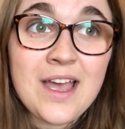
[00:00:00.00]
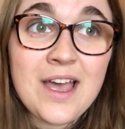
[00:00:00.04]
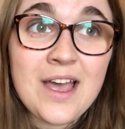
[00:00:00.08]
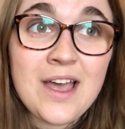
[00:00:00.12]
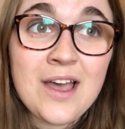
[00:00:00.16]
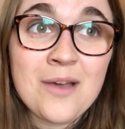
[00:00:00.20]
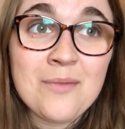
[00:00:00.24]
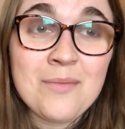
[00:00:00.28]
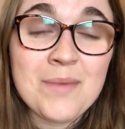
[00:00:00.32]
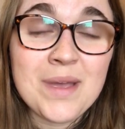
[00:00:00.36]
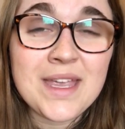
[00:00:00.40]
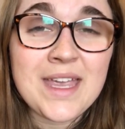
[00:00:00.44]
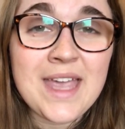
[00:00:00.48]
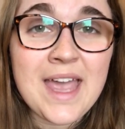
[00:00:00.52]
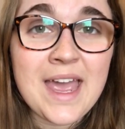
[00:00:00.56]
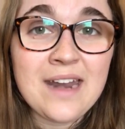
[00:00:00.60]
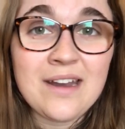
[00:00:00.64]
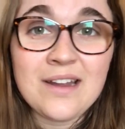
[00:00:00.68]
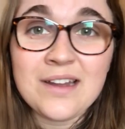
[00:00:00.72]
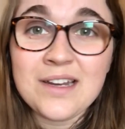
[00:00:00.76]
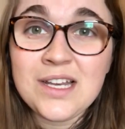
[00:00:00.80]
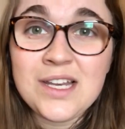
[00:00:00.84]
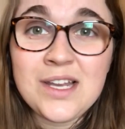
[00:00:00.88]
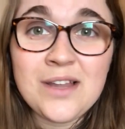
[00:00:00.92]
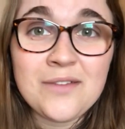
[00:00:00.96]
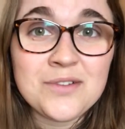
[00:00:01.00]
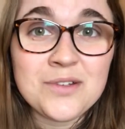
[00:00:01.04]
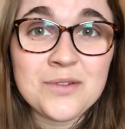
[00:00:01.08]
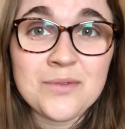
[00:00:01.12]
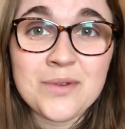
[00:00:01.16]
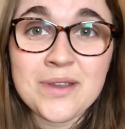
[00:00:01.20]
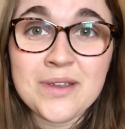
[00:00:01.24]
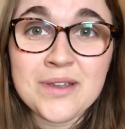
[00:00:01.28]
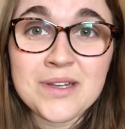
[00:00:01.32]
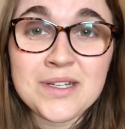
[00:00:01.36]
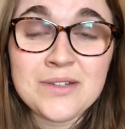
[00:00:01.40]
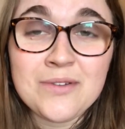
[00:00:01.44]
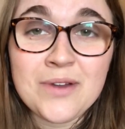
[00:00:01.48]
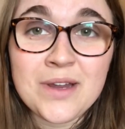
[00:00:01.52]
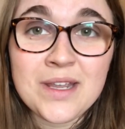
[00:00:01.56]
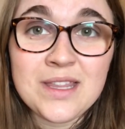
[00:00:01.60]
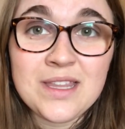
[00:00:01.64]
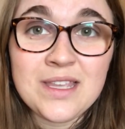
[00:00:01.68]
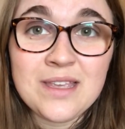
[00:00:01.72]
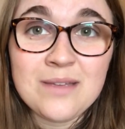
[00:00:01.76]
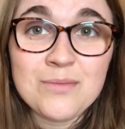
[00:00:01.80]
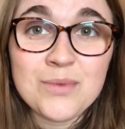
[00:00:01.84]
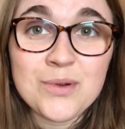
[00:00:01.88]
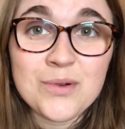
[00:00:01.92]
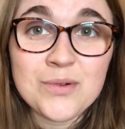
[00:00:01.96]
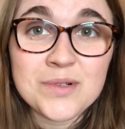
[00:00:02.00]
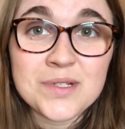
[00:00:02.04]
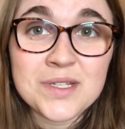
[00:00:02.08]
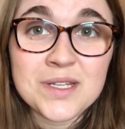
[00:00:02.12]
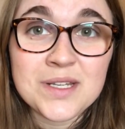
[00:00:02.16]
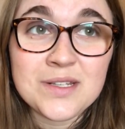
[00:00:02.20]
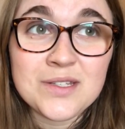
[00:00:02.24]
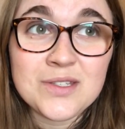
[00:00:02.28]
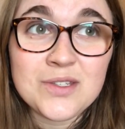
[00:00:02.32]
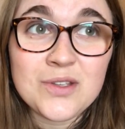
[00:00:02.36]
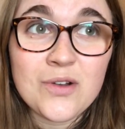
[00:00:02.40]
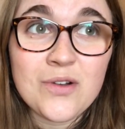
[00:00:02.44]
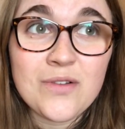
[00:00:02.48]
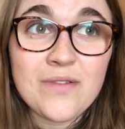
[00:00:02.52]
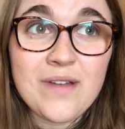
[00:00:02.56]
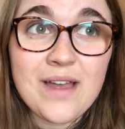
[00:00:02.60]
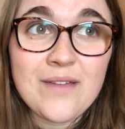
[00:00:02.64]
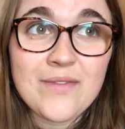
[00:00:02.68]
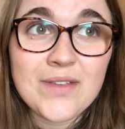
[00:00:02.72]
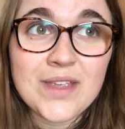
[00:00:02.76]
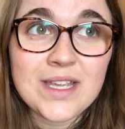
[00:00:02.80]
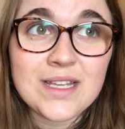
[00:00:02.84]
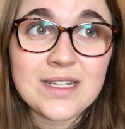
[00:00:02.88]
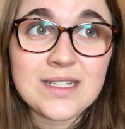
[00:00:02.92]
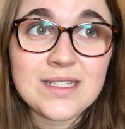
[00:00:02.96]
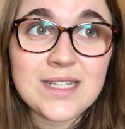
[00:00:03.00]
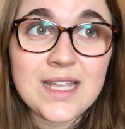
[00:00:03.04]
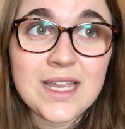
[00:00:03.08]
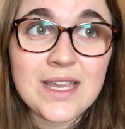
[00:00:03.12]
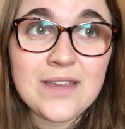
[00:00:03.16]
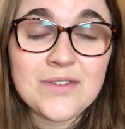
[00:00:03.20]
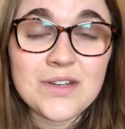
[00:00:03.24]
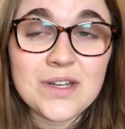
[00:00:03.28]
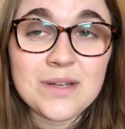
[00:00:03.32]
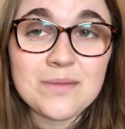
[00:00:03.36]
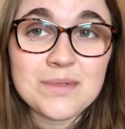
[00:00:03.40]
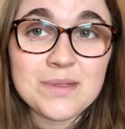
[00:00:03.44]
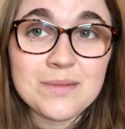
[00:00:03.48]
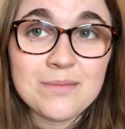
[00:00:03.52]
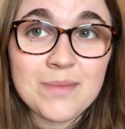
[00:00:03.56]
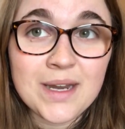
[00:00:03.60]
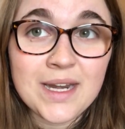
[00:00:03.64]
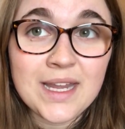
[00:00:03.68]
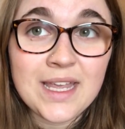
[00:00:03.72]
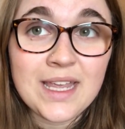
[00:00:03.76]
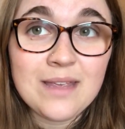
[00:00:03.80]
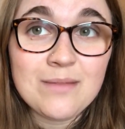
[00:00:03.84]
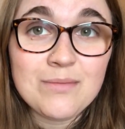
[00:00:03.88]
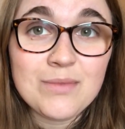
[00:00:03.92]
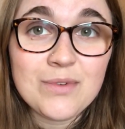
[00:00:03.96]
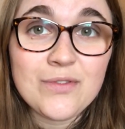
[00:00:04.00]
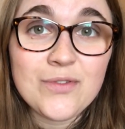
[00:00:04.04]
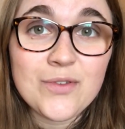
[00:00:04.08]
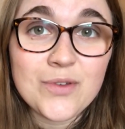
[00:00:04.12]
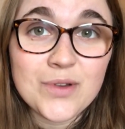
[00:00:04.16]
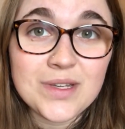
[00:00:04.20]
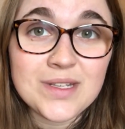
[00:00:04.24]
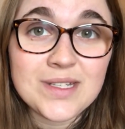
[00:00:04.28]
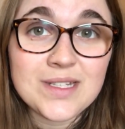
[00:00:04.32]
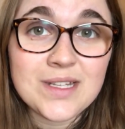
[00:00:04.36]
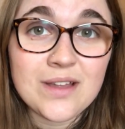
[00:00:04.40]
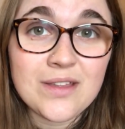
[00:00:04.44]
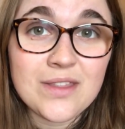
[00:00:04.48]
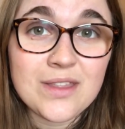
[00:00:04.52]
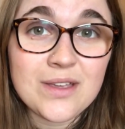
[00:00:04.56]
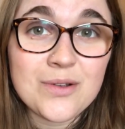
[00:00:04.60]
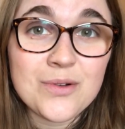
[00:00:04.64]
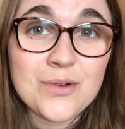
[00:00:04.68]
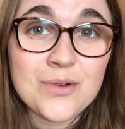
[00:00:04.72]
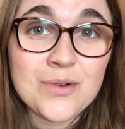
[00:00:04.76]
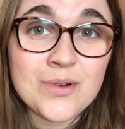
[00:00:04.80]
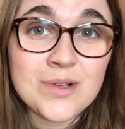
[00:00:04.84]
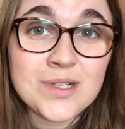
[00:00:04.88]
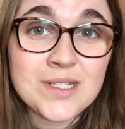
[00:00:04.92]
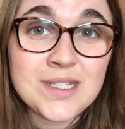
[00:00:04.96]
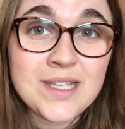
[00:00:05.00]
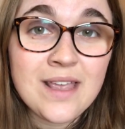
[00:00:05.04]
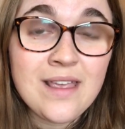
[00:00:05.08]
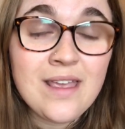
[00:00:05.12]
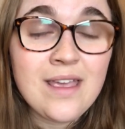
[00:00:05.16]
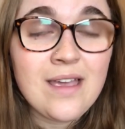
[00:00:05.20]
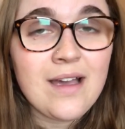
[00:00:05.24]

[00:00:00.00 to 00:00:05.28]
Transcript: Again, I'd love to reiterate the importance of having saved up some money before you start the course.